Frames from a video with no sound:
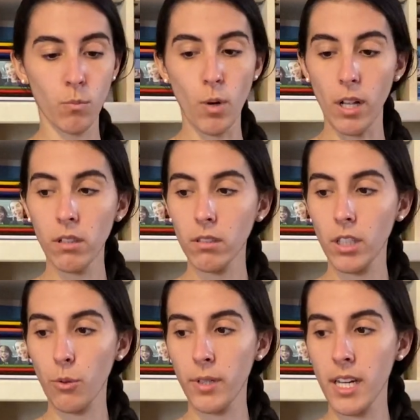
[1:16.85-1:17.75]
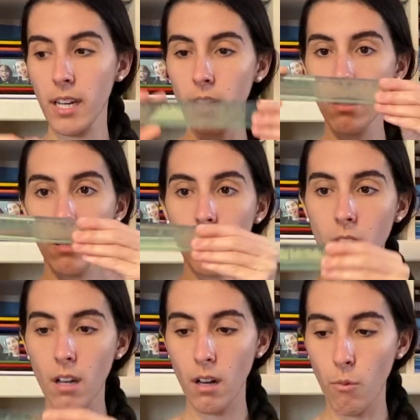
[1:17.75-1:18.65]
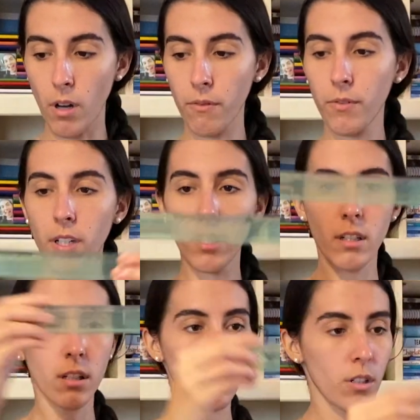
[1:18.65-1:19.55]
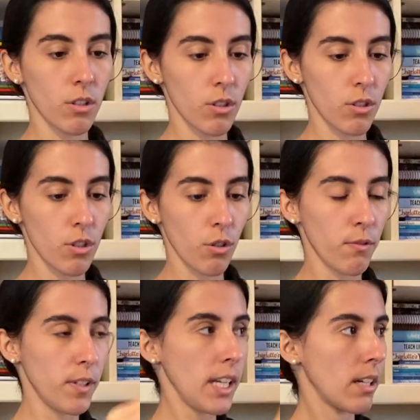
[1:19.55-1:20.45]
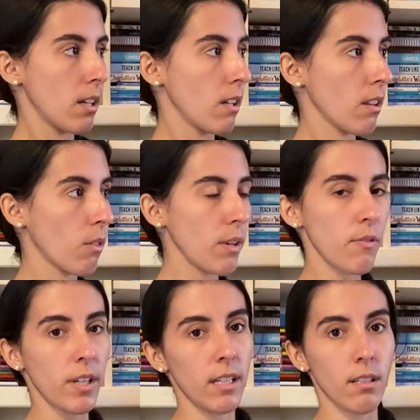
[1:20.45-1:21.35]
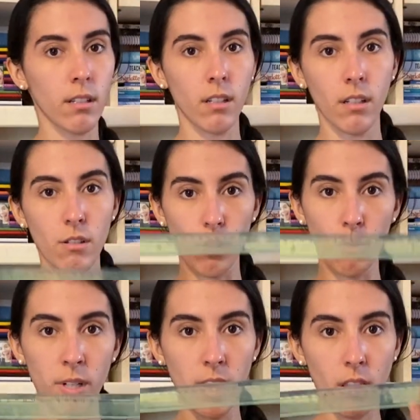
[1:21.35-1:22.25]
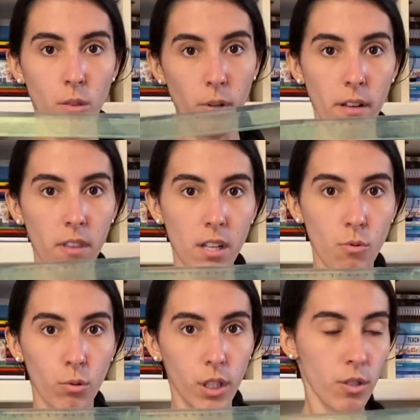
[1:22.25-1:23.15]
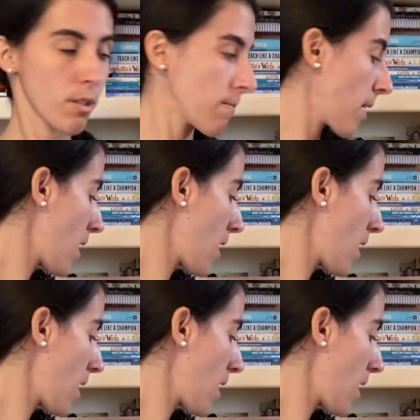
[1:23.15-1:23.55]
Well, you would need 1 foot, 2 feet, 3 feet. So you would need 3 of these rulers.